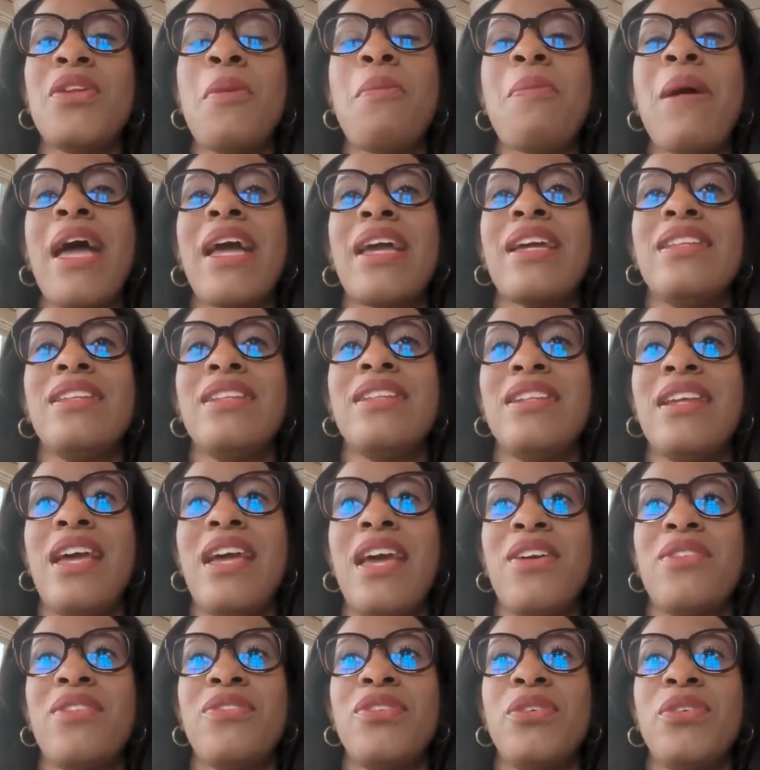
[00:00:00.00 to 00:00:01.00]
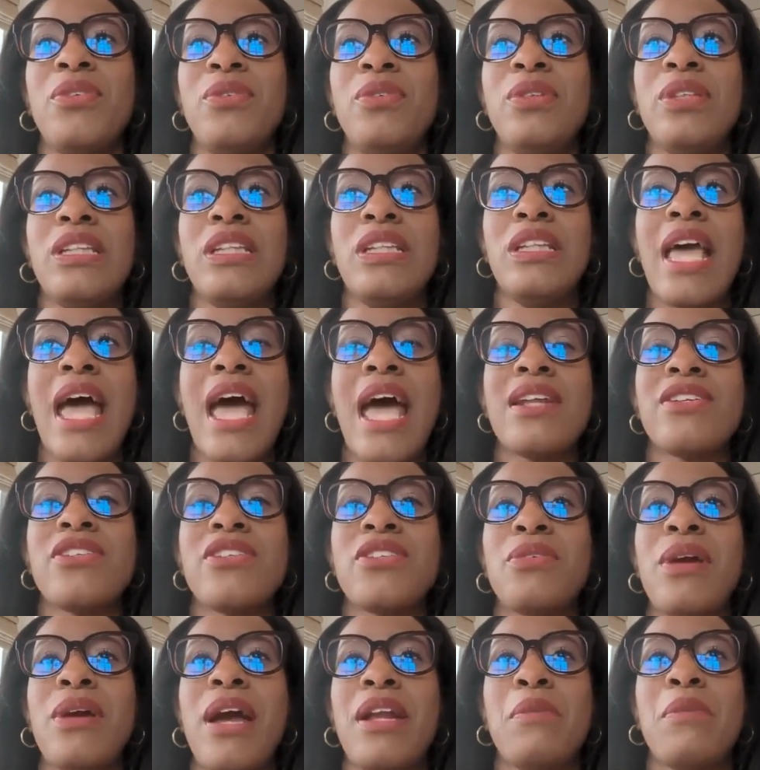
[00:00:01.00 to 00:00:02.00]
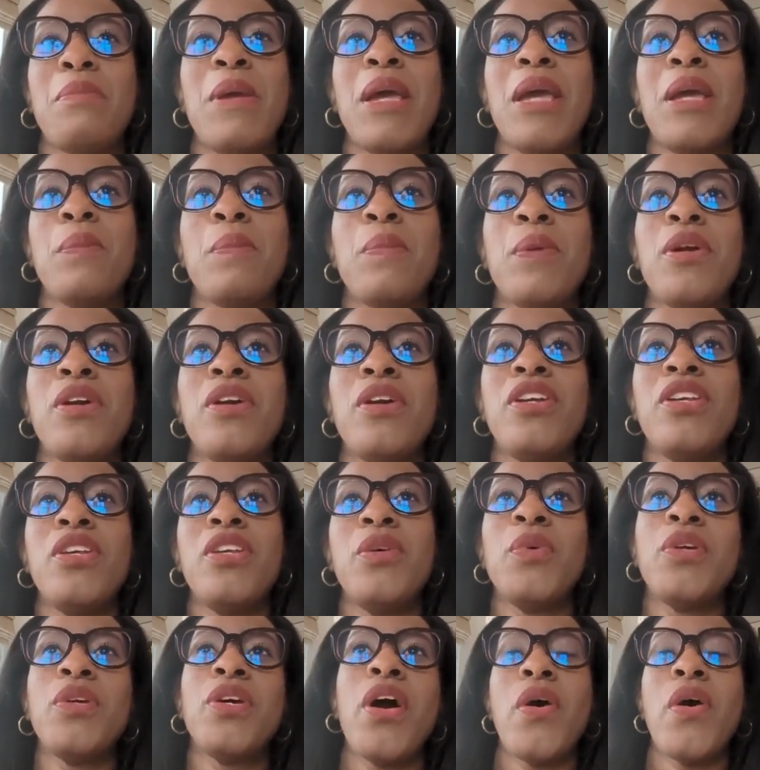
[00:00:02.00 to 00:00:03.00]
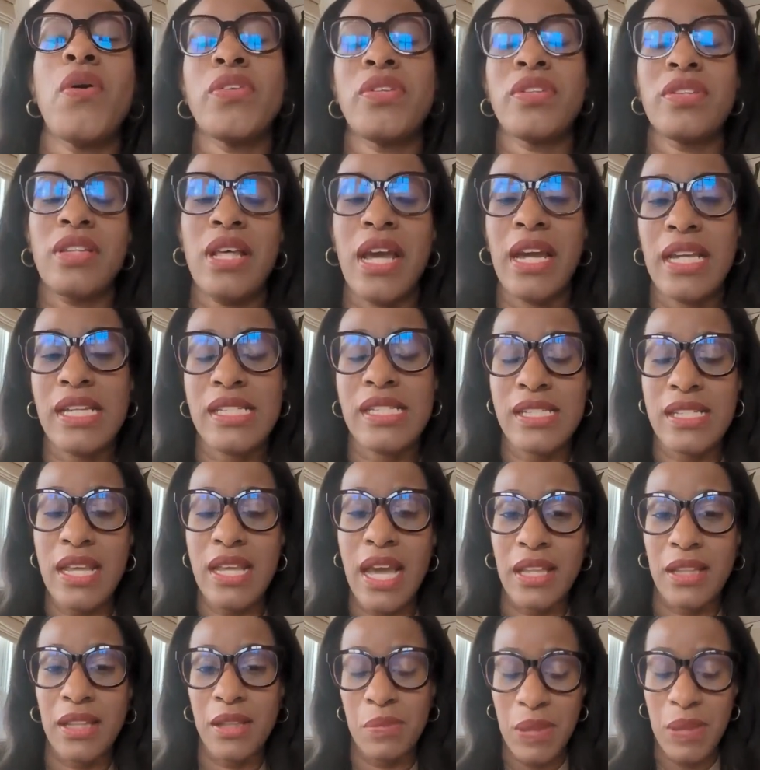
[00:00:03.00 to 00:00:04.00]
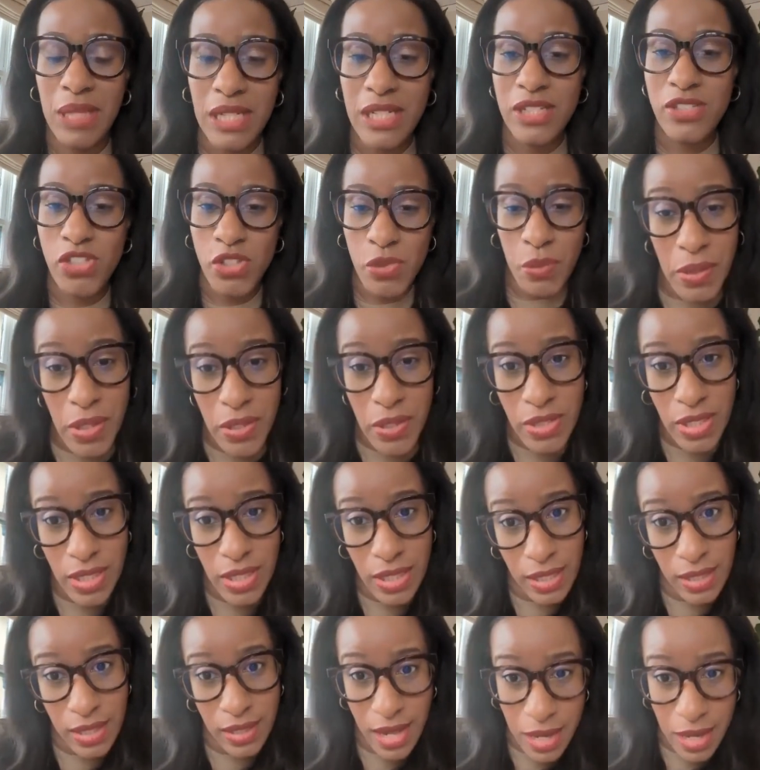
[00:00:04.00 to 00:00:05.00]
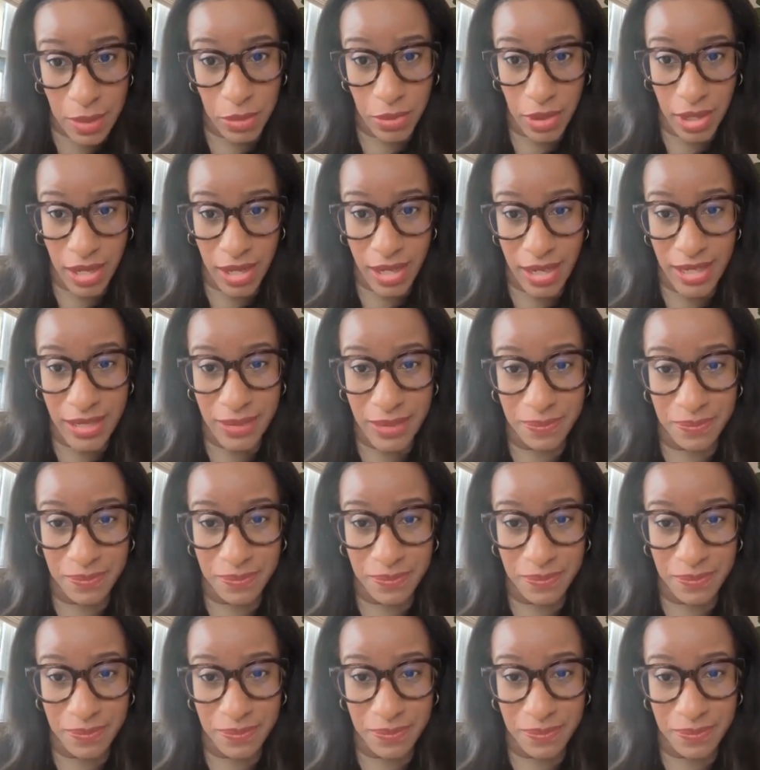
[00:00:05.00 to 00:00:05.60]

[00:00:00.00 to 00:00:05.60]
back in the day, if you had to write a paper, you would go to like encyclopedias, you would go to the library